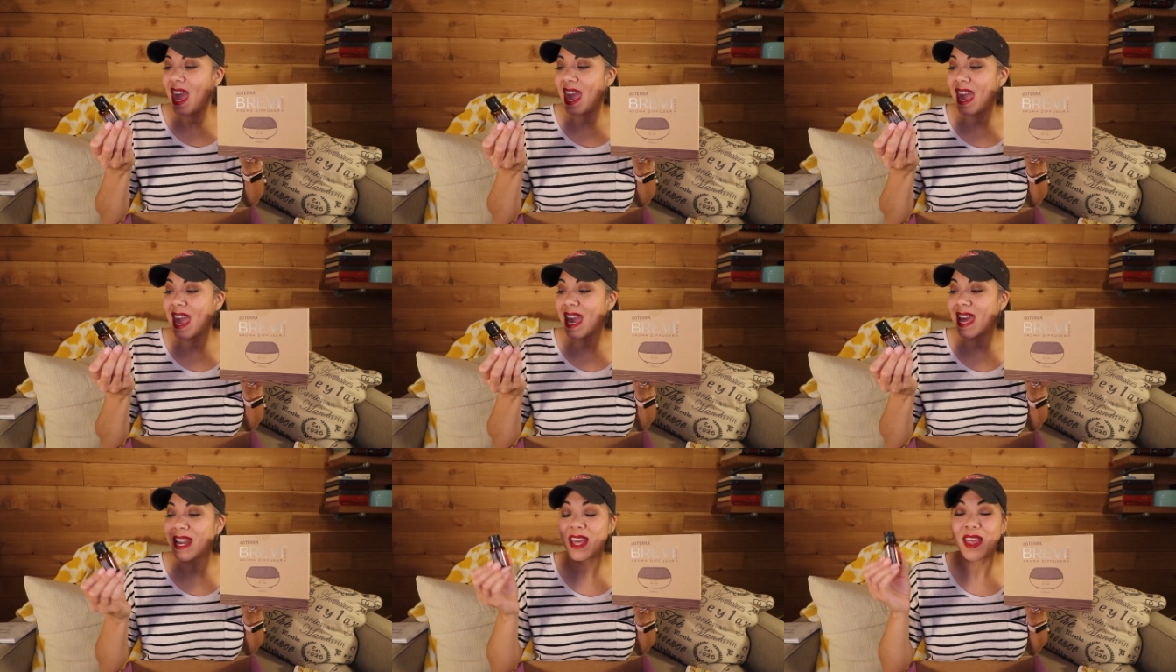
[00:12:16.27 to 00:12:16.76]

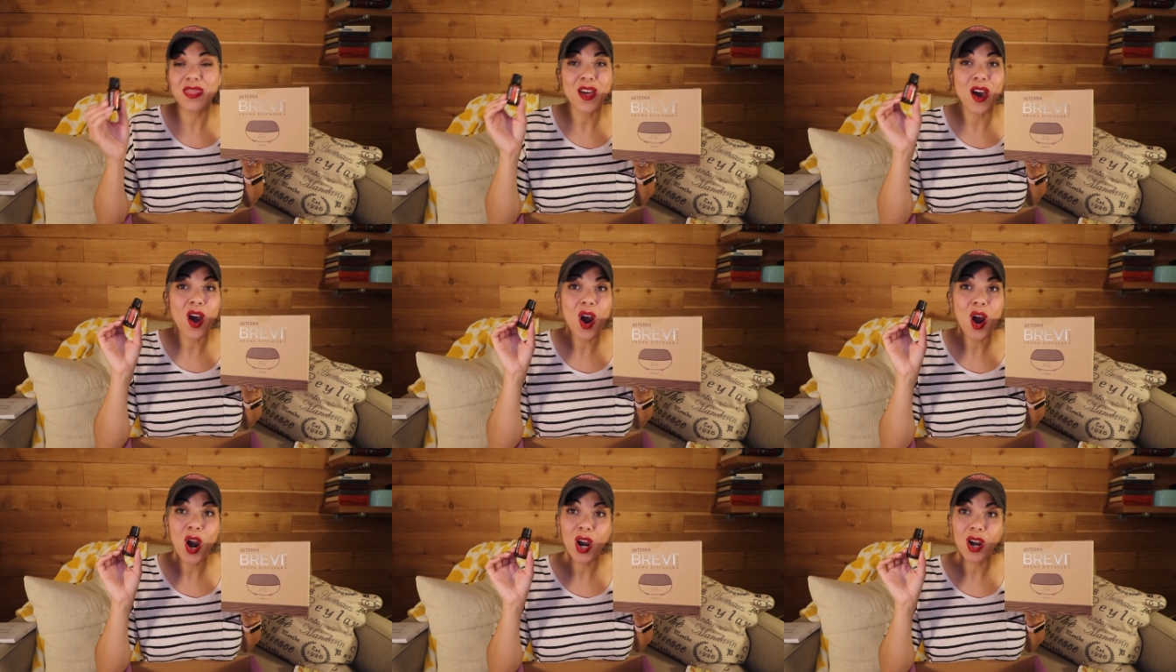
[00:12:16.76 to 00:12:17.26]
and the
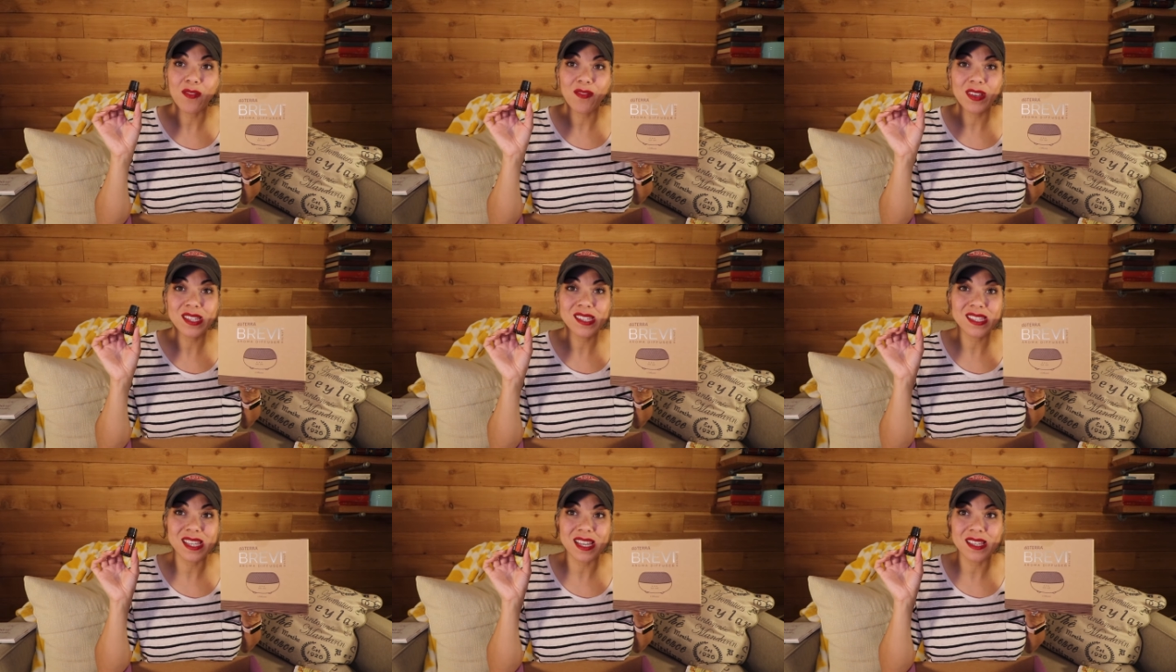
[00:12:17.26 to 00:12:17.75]

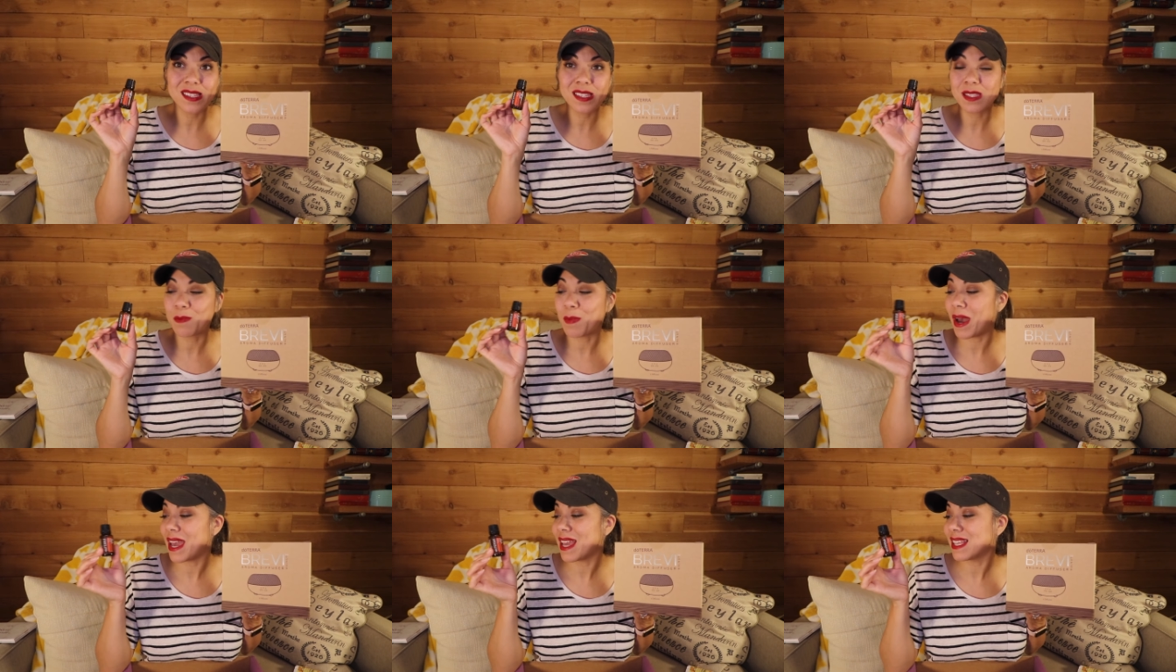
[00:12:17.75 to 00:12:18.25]
Harvest
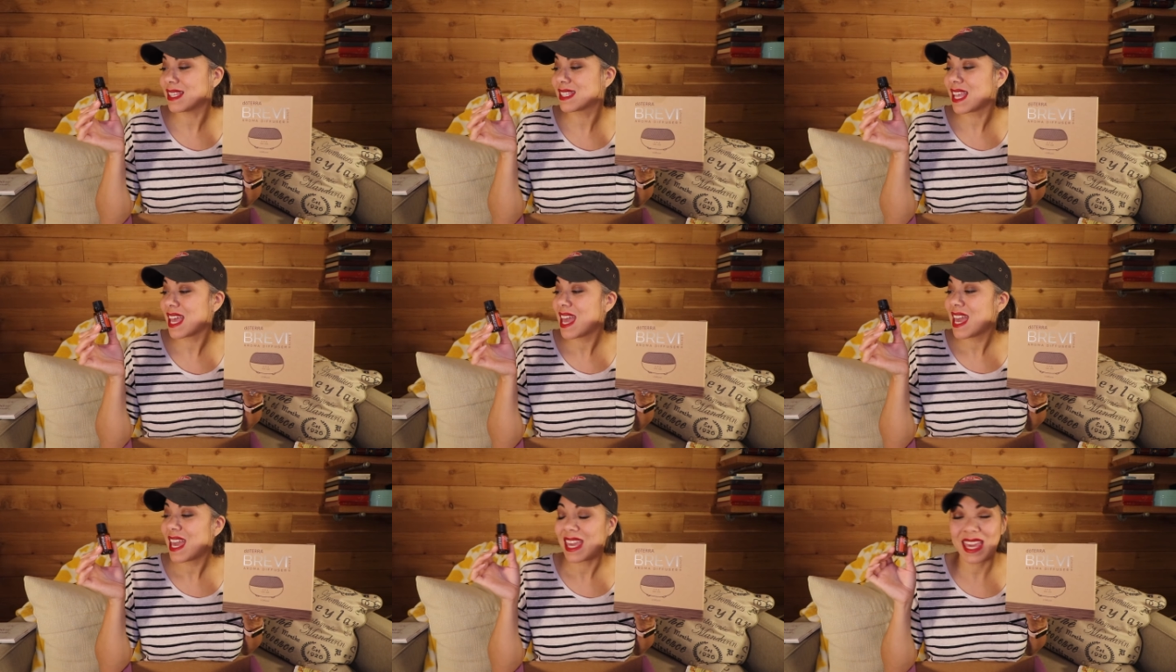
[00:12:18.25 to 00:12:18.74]
Spice
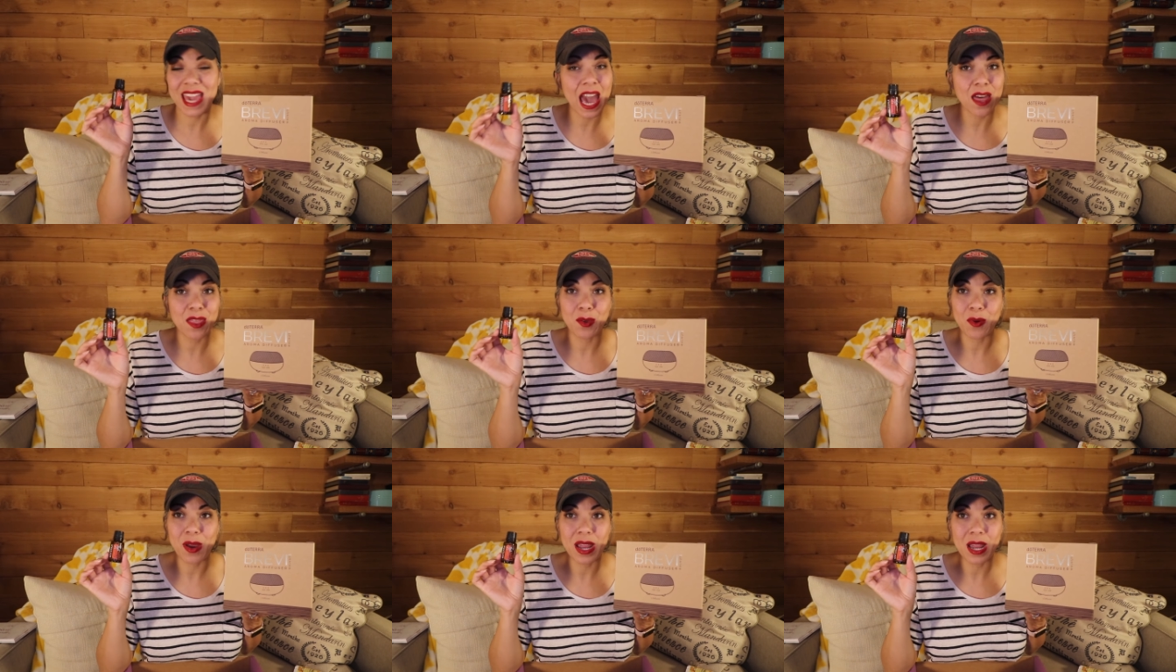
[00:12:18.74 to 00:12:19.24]

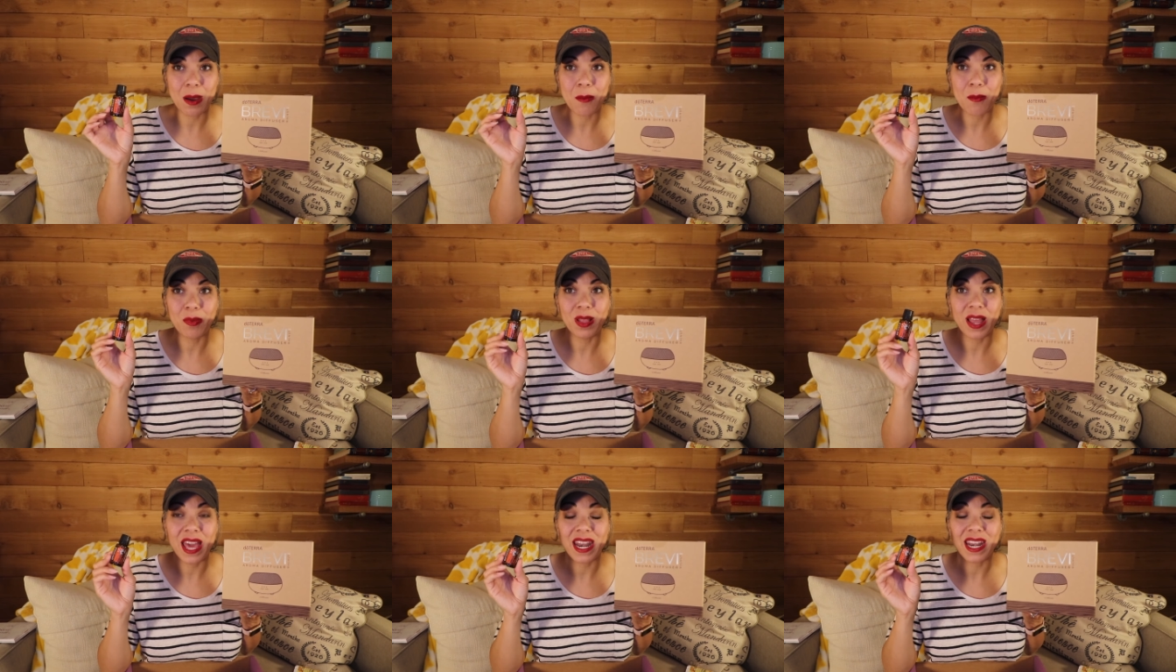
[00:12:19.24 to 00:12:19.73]
Gathering
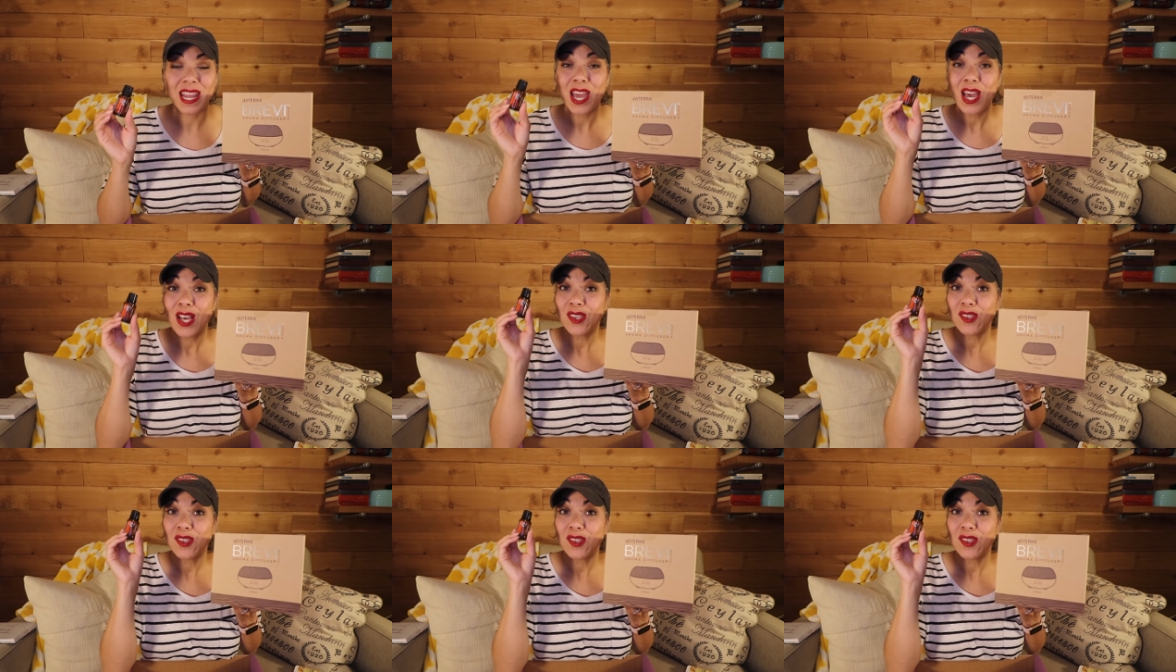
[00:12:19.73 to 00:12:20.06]
Blend.